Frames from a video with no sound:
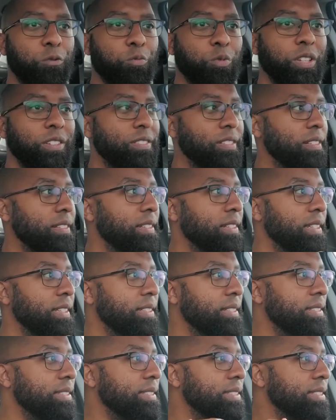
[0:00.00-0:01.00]
recently.
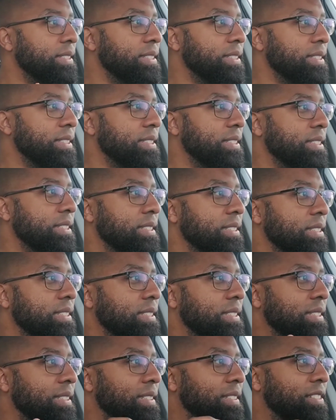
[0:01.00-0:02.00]

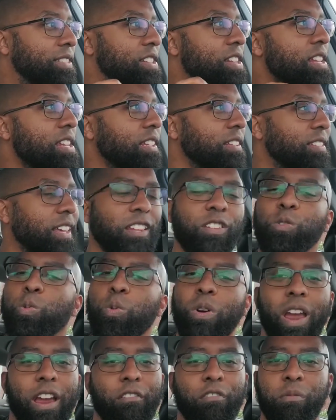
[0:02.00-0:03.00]
Jeez, I
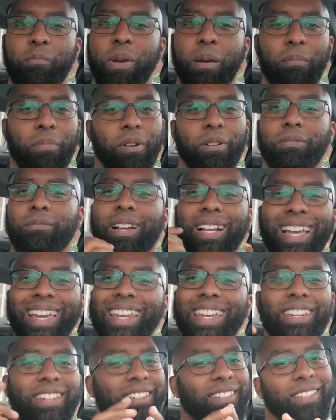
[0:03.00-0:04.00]
swear I remember. I got
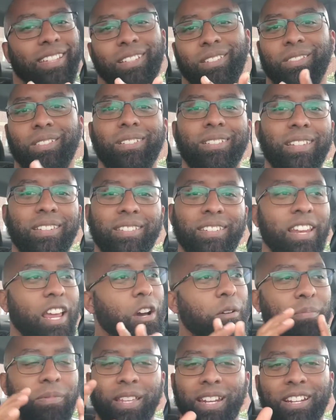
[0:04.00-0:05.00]
ADD, so it doesn't
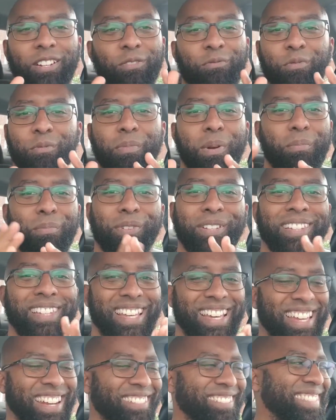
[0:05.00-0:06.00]
help that I don't remember a
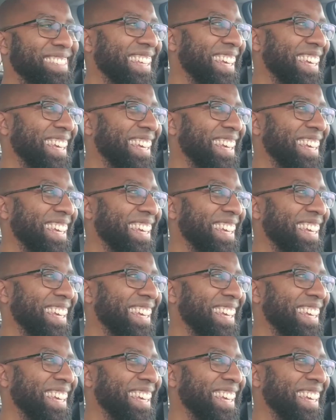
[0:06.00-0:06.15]
lot of